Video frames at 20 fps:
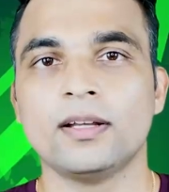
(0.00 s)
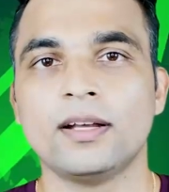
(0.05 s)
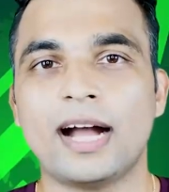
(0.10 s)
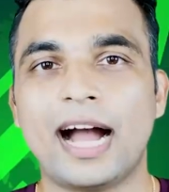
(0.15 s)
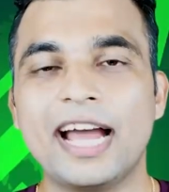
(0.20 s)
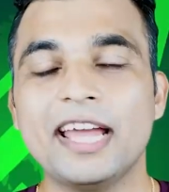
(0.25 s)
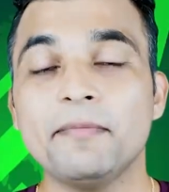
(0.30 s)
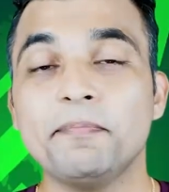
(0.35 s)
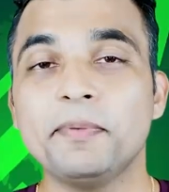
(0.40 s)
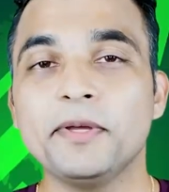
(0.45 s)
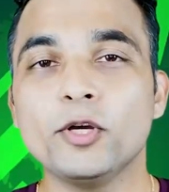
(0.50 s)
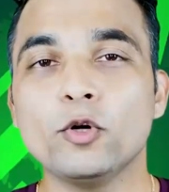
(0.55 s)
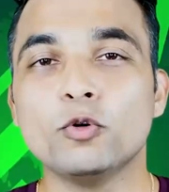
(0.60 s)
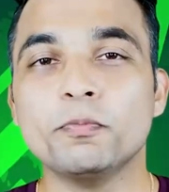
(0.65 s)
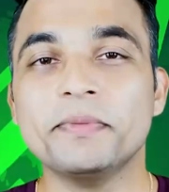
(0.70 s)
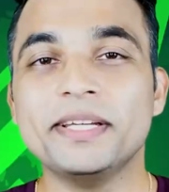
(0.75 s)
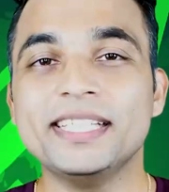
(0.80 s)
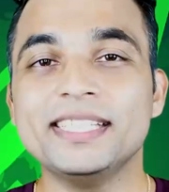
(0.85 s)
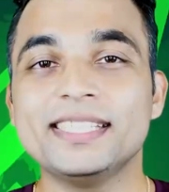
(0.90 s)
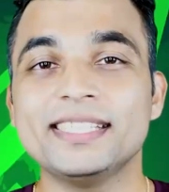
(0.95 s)

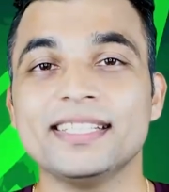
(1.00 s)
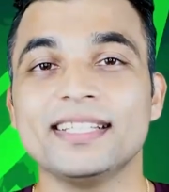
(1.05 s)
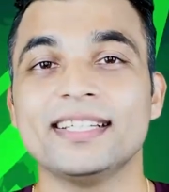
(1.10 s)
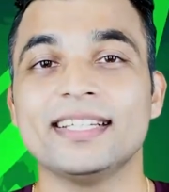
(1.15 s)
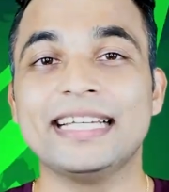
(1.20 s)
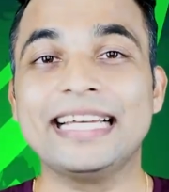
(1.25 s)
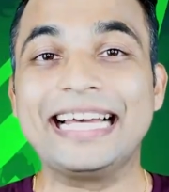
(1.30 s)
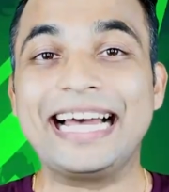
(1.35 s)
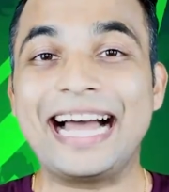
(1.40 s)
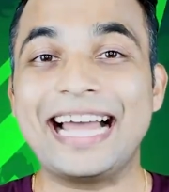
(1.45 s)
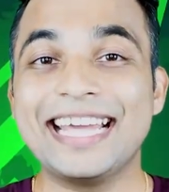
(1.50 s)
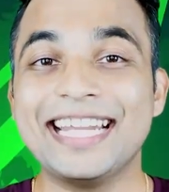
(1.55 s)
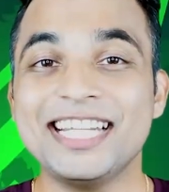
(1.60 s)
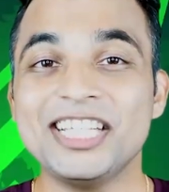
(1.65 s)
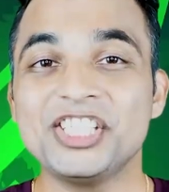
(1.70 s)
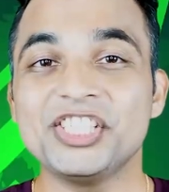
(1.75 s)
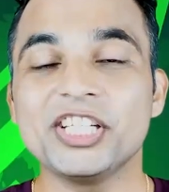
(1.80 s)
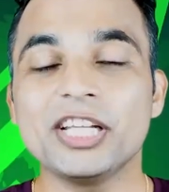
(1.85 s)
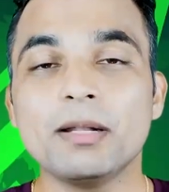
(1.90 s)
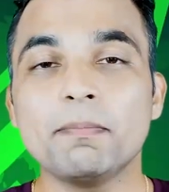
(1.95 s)
IPO means
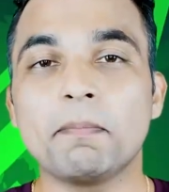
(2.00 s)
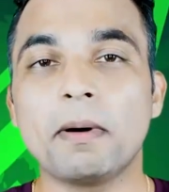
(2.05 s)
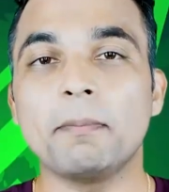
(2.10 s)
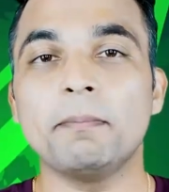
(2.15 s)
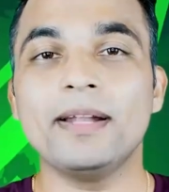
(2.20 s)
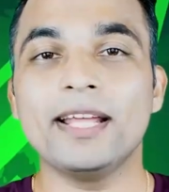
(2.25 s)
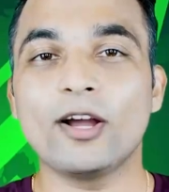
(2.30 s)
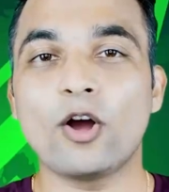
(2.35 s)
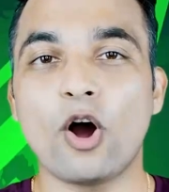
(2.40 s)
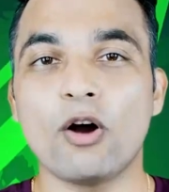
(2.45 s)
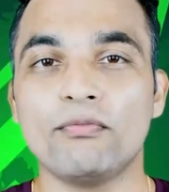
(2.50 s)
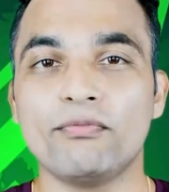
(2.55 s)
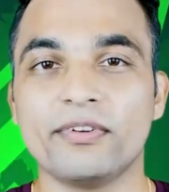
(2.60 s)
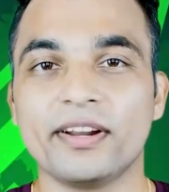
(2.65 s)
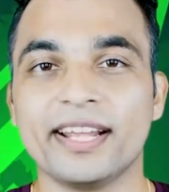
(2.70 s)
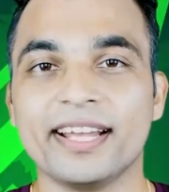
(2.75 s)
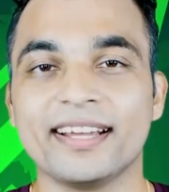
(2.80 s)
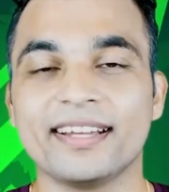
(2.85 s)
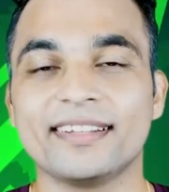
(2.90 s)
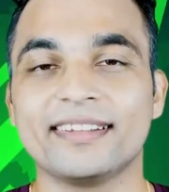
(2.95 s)
initial public
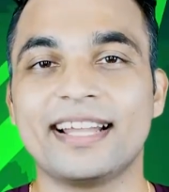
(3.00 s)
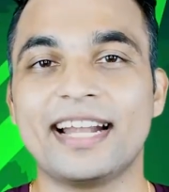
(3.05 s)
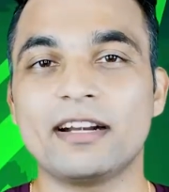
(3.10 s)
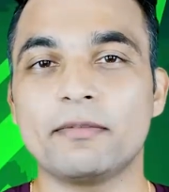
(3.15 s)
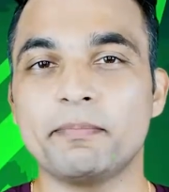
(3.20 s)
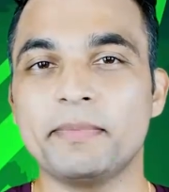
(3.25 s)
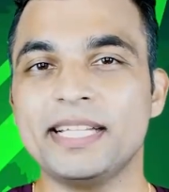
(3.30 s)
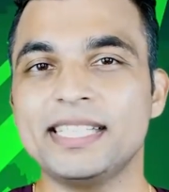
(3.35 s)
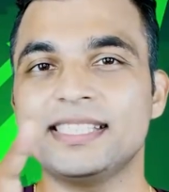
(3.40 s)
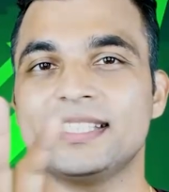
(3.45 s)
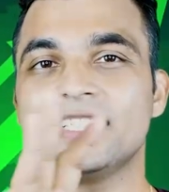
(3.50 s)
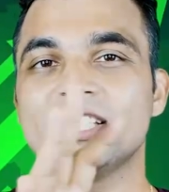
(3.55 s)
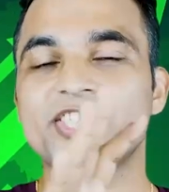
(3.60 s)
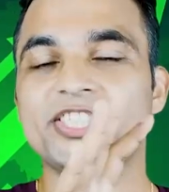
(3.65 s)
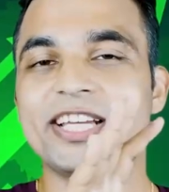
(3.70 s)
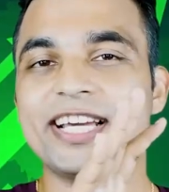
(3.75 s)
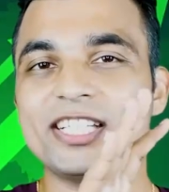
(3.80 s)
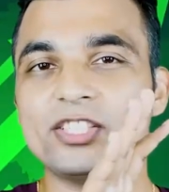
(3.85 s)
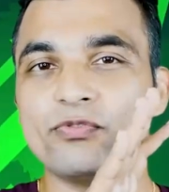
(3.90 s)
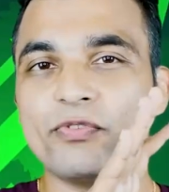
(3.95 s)
offering. That means the
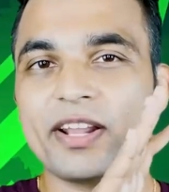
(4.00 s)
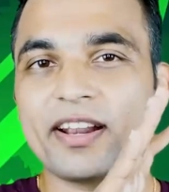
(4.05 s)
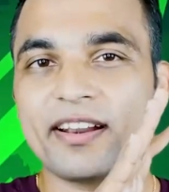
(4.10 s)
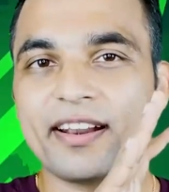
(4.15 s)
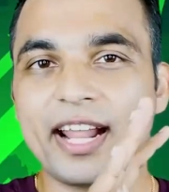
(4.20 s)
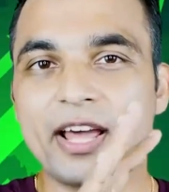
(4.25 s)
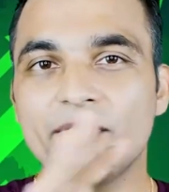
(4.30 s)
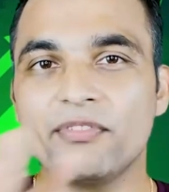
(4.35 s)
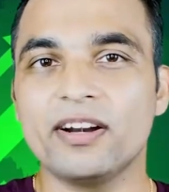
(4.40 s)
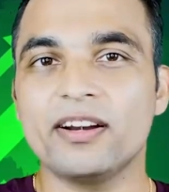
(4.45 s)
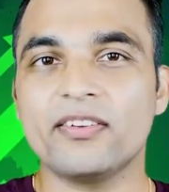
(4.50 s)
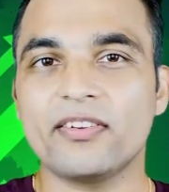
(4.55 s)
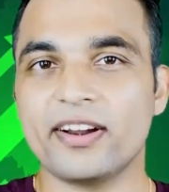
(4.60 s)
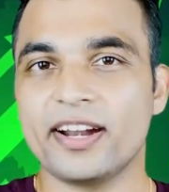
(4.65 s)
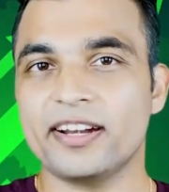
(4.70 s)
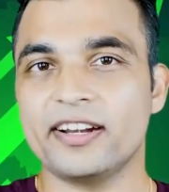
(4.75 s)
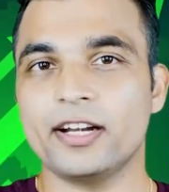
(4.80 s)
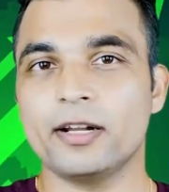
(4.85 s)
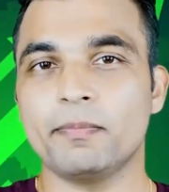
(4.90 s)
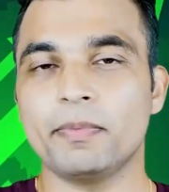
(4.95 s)
shares were never
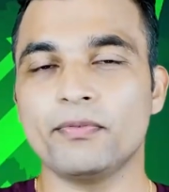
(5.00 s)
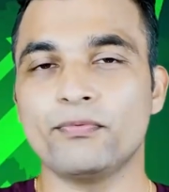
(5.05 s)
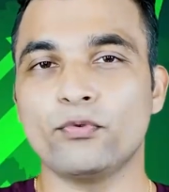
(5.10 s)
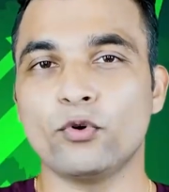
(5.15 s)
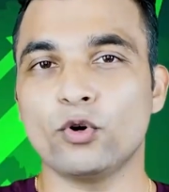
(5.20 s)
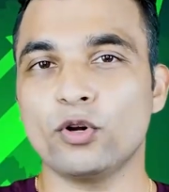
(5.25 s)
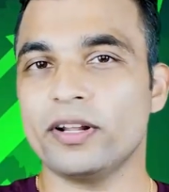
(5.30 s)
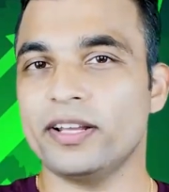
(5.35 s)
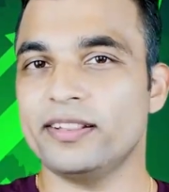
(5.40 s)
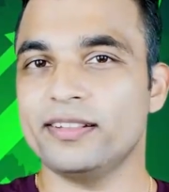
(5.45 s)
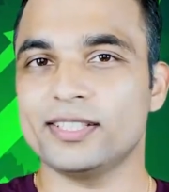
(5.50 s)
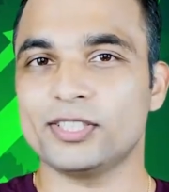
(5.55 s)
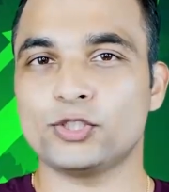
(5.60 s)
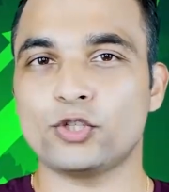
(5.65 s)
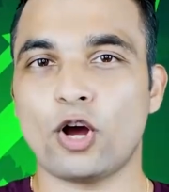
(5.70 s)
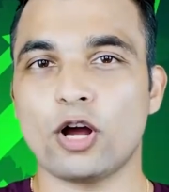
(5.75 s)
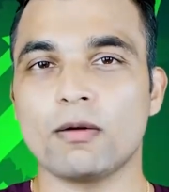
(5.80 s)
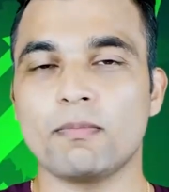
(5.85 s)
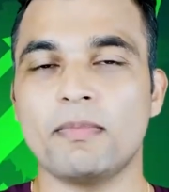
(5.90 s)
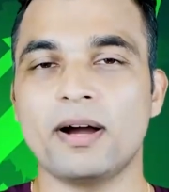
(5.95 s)
traded before in the
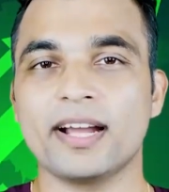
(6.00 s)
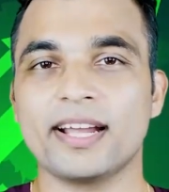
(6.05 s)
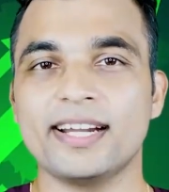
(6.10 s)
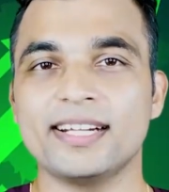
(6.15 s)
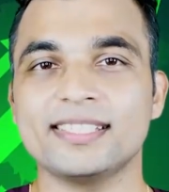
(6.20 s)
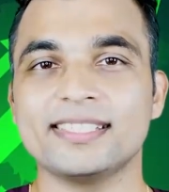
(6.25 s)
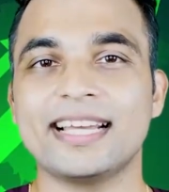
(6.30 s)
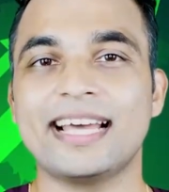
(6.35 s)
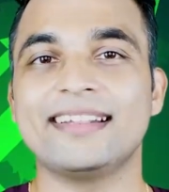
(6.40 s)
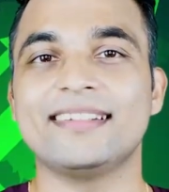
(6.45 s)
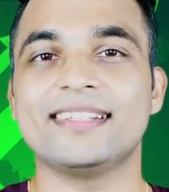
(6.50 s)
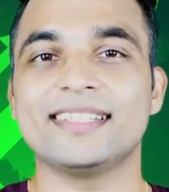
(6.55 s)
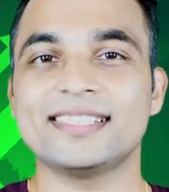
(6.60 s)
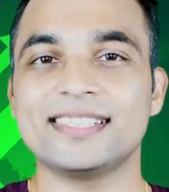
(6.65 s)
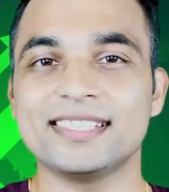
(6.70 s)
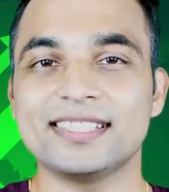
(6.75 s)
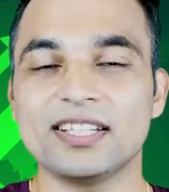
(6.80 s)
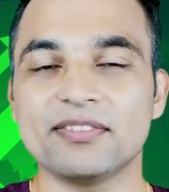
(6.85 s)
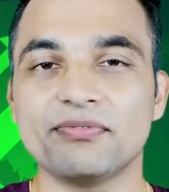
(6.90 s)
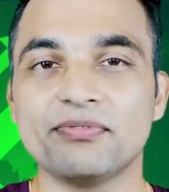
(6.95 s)
stock markets, and this
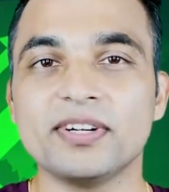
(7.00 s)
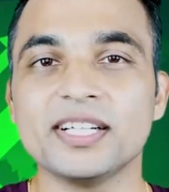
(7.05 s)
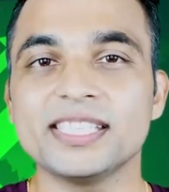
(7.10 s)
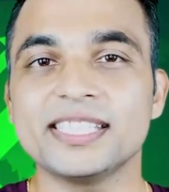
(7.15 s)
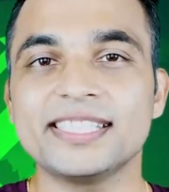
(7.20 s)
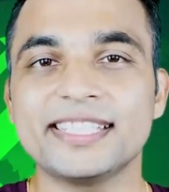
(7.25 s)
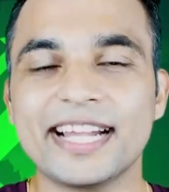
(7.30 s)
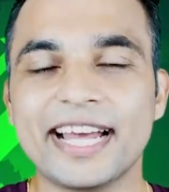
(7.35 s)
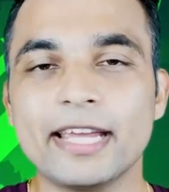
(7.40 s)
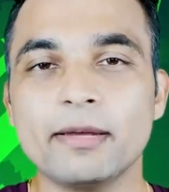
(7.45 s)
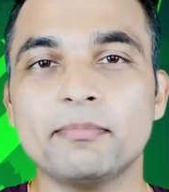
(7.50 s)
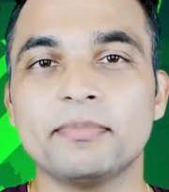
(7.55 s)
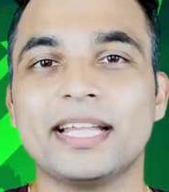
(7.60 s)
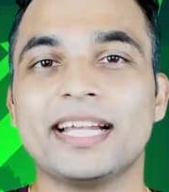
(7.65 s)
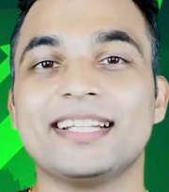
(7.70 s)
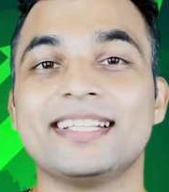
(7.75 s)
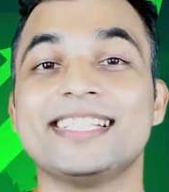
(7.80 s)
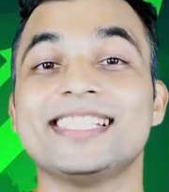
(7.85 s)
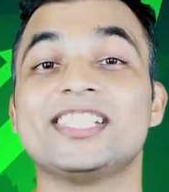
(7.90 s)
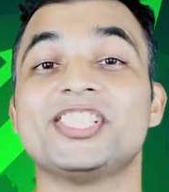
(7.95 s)
is the first time
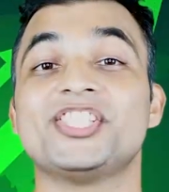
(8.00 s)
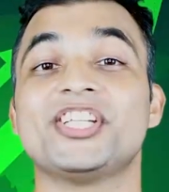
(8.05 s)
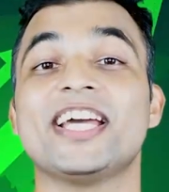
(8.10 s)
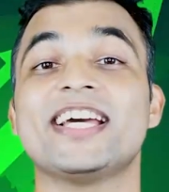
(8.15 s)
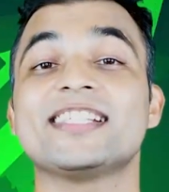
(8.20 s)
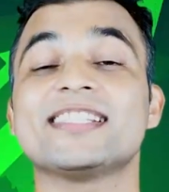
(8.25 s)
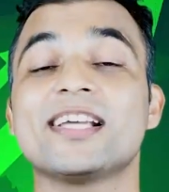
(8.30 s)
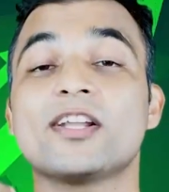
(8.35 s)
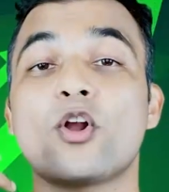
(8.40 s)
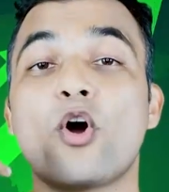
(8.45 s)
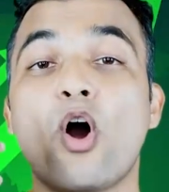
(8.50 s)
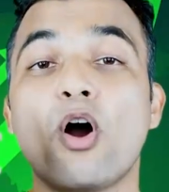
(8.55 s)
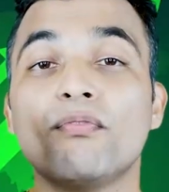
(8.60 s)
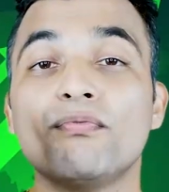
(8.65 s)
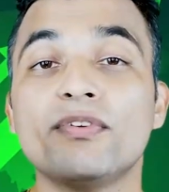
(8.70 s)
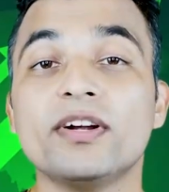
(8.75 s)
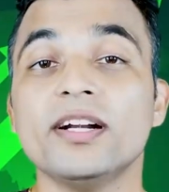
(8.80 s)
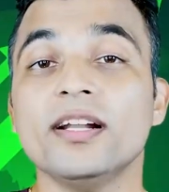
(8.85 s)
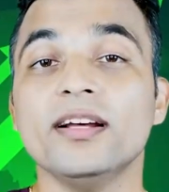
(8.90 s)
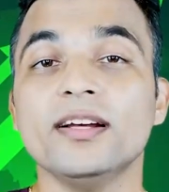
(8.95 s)
that these shares are
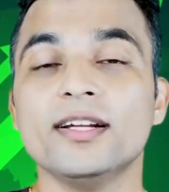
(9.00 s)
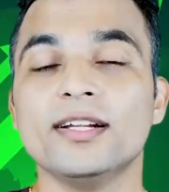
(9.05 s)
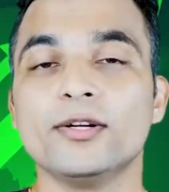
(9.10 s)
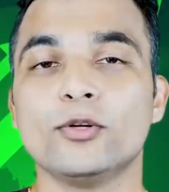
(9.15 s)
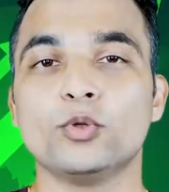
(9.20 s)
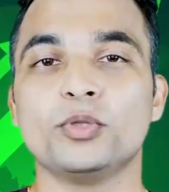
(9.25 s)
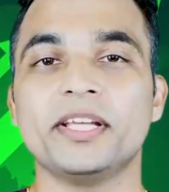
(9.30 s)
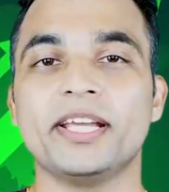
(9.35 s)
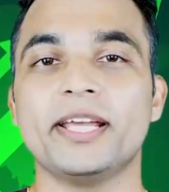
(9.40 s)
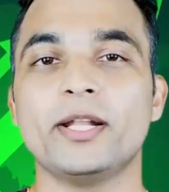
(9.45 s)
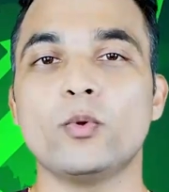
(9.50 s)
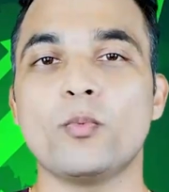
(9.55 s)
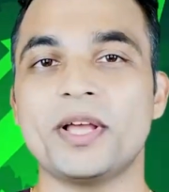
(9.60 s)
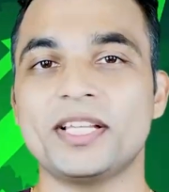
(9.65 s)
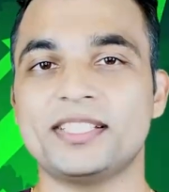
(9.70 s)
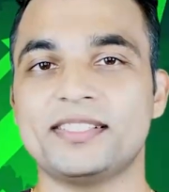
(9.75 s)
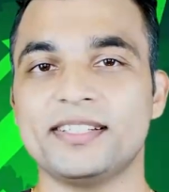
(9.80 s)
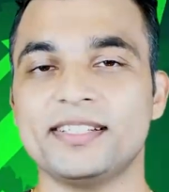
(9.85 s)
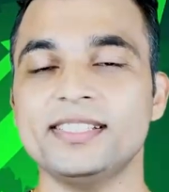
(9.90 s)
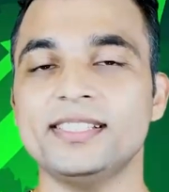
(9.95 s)
offered to the
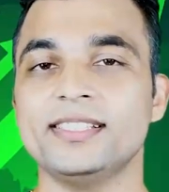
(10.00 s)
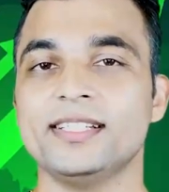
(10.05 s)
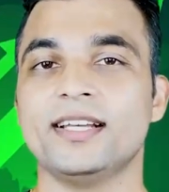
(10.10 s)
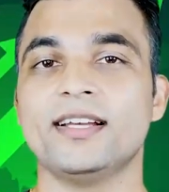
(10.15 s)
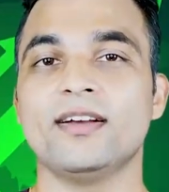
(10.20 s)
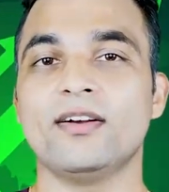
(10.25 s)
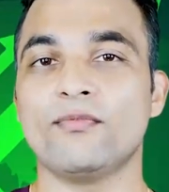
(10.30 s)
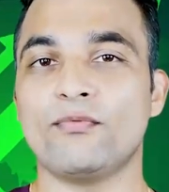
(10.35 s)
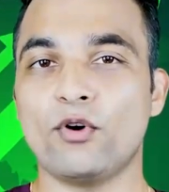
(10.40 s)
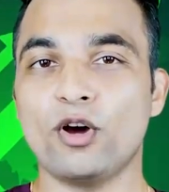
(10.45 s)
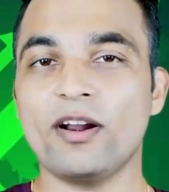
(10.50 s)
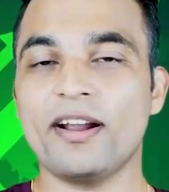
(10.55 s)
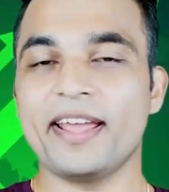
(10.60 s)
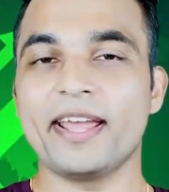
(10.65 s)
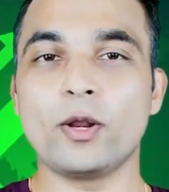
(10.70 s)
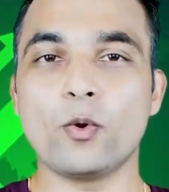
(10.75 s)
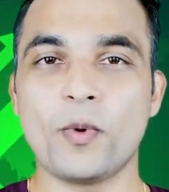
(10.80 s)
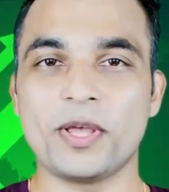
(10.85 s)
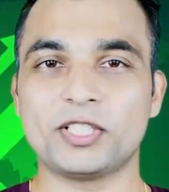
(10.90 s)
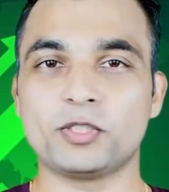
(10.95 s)
investors for
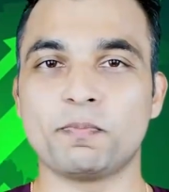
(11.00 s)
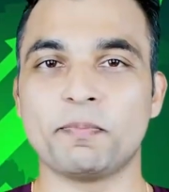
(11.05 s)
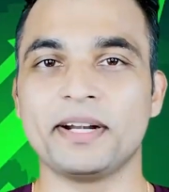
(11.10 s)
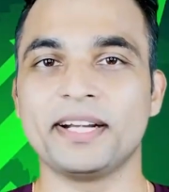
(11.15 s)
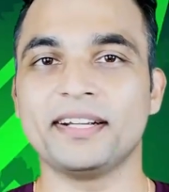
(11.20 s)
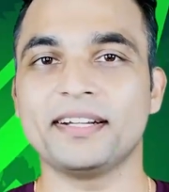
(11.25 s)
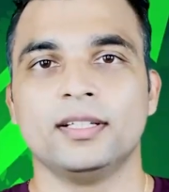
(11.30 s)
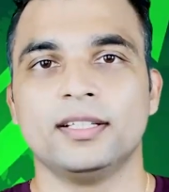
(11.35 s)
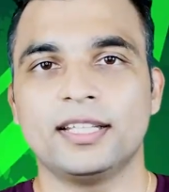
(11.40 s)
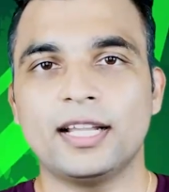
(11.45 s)
investment.